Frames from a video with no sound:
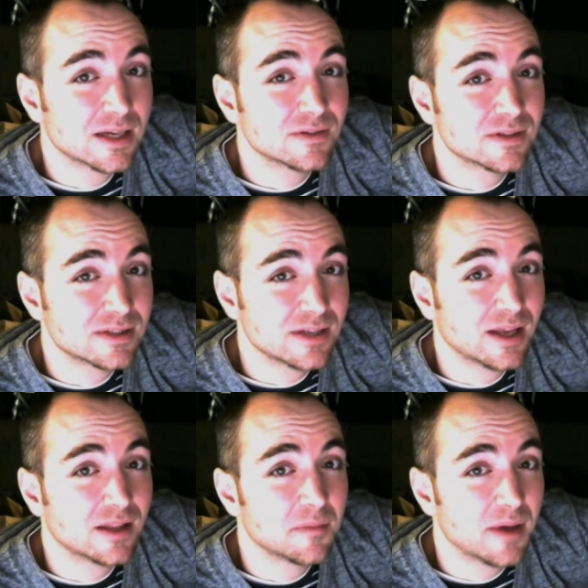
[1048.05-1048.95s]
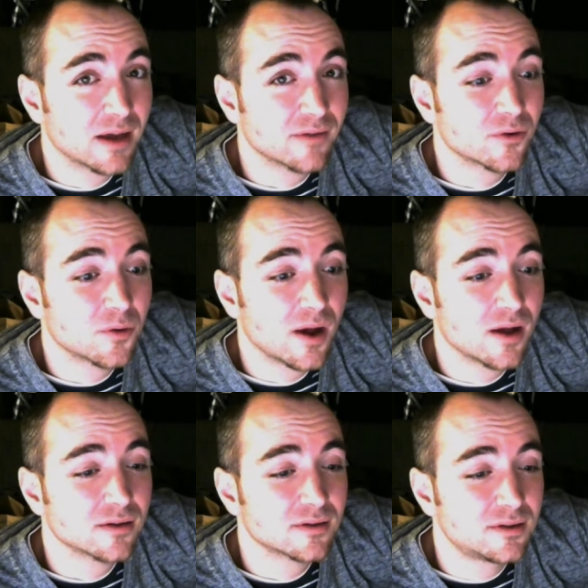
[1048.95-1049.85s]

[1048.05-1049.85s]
have to stay in the back for a while.